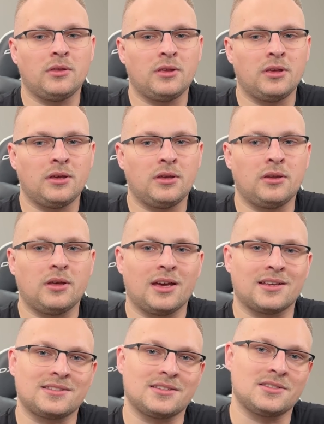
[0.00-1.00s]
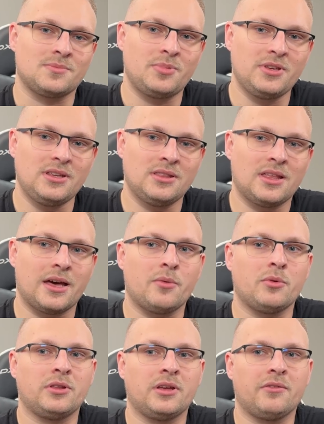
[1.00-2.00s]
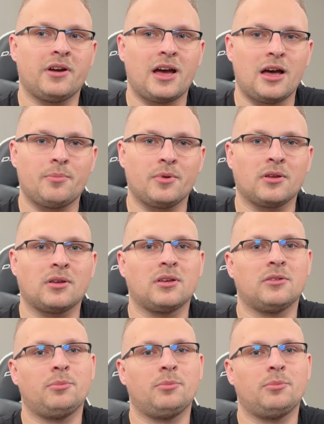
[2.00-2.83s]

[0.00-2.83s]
in XSP, that will never happen